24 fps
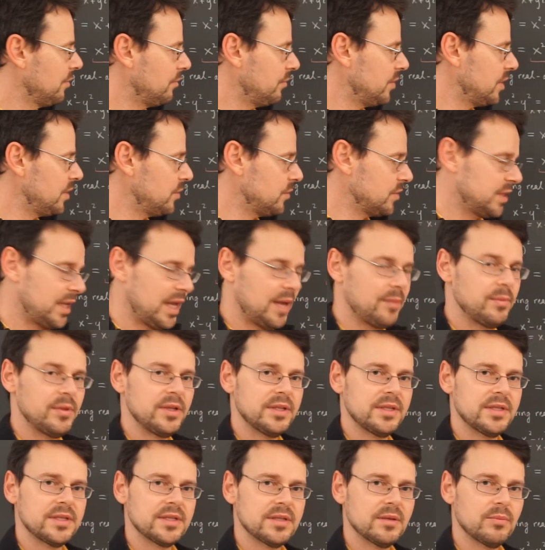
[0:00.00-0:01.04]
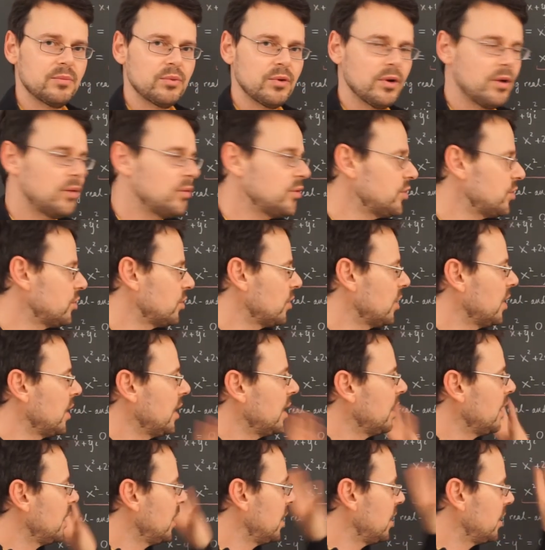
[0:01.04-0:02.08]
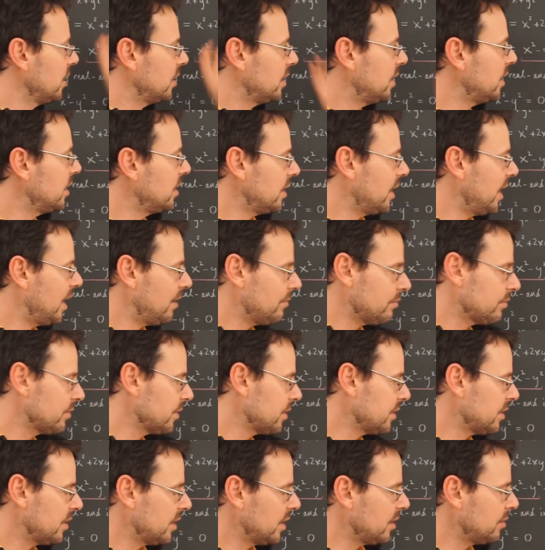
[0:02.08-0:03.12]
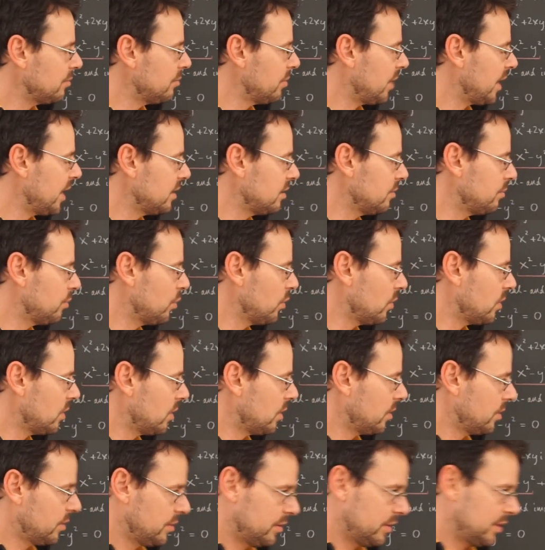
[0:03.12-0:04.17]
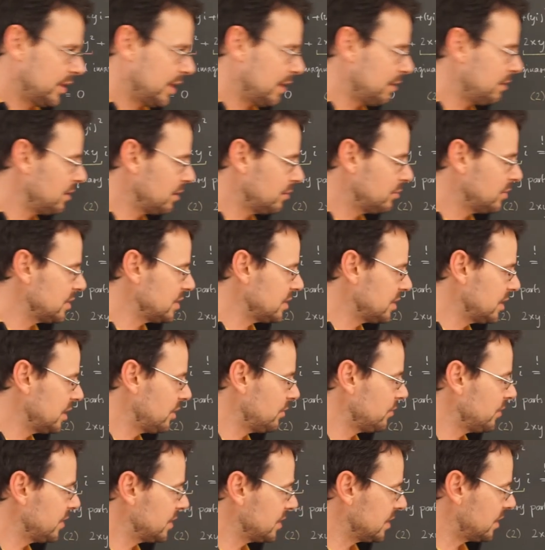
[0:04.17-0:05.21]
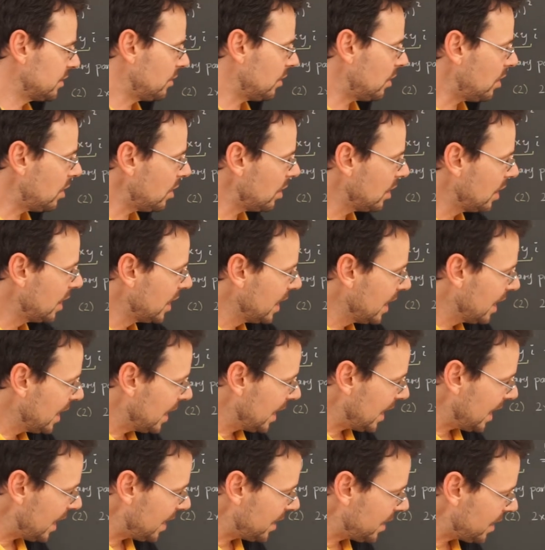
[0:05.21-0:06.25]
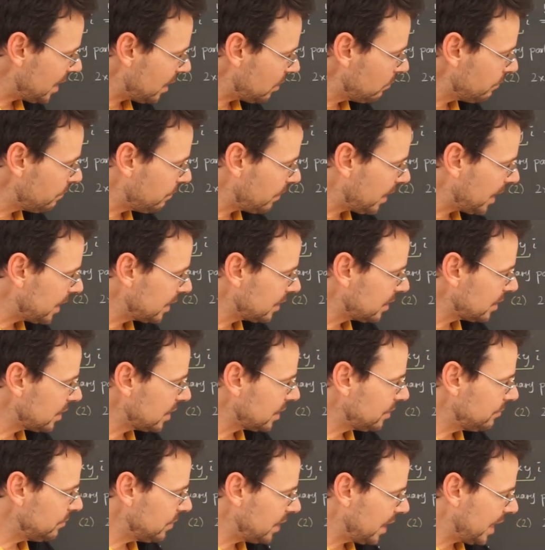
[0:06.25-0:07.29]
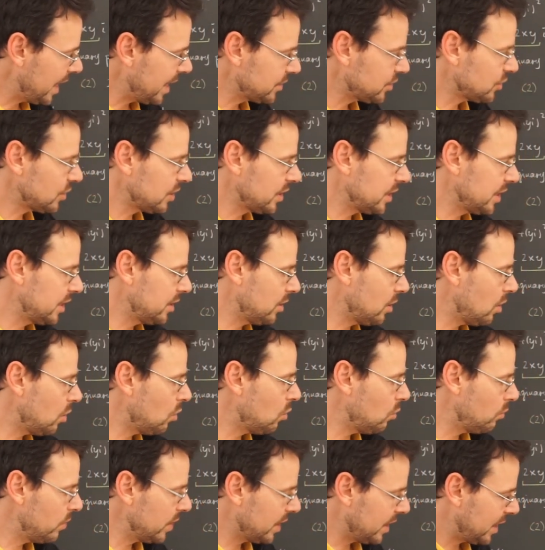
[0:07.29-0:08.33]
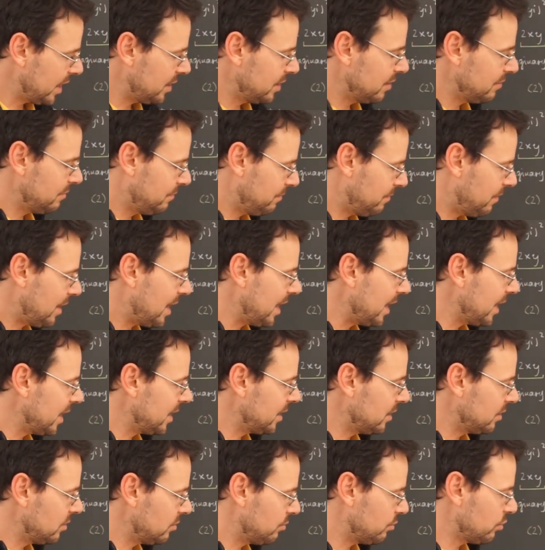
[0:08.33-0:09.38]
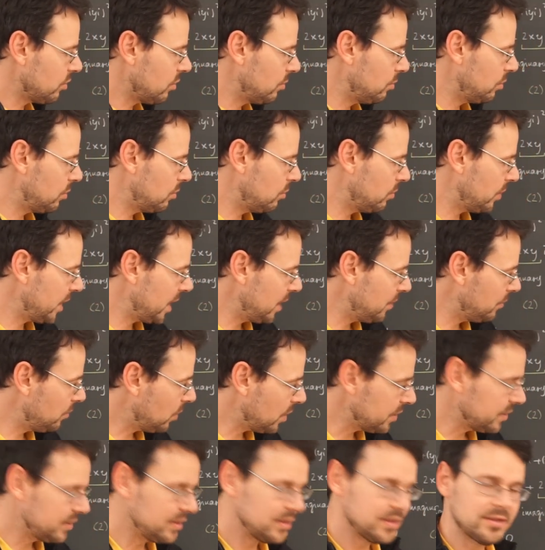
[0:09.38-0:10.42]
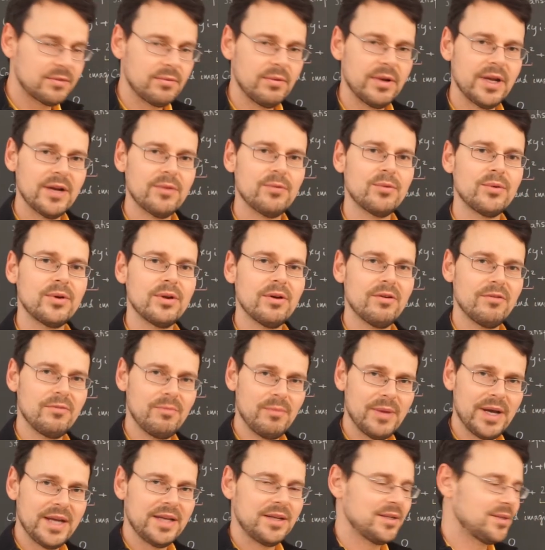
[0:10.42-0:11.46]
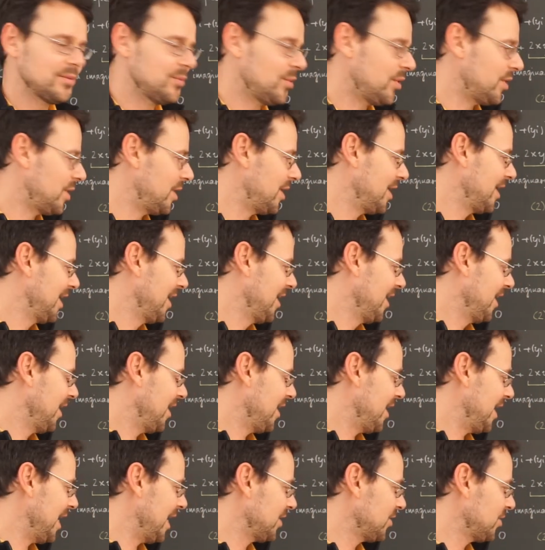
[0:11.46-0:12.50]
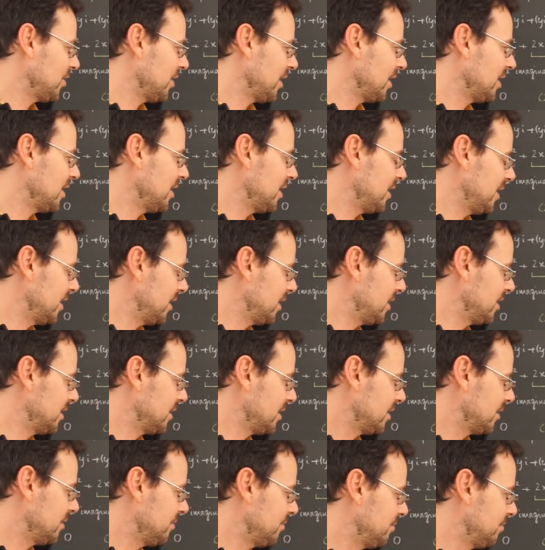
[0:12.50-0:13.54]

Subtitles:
We used Hamilton's approach, did everything by the book, nothing mysterious at all. And now finally we actually know we can define in a proper way what the square root of -1 actually is.